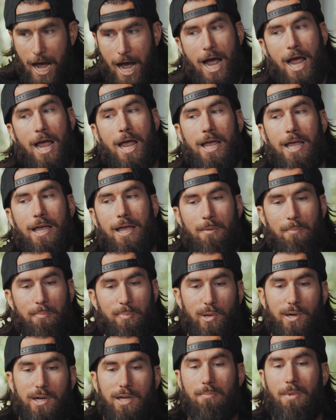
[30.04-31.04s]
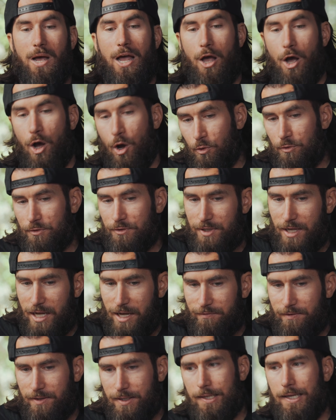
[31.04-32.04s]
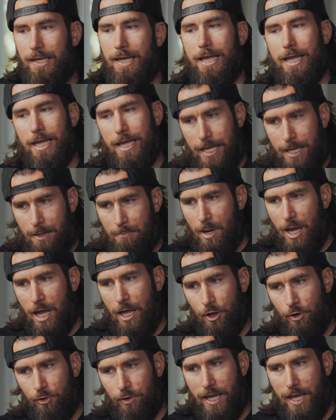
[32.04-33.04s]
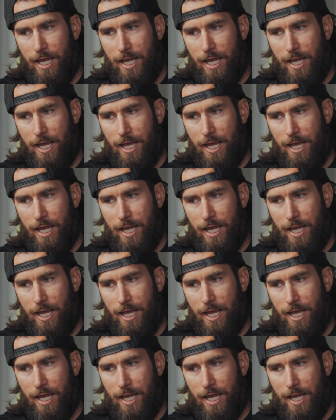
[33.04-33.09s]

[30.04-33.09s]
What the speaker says: I am putting my own safety in my own